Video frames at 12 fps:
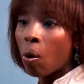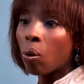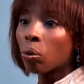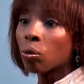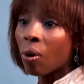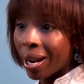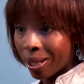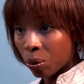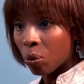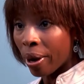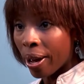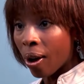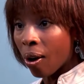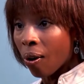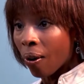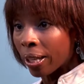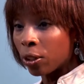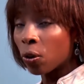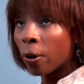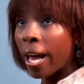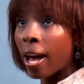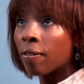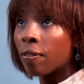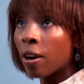or write well, and you
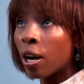have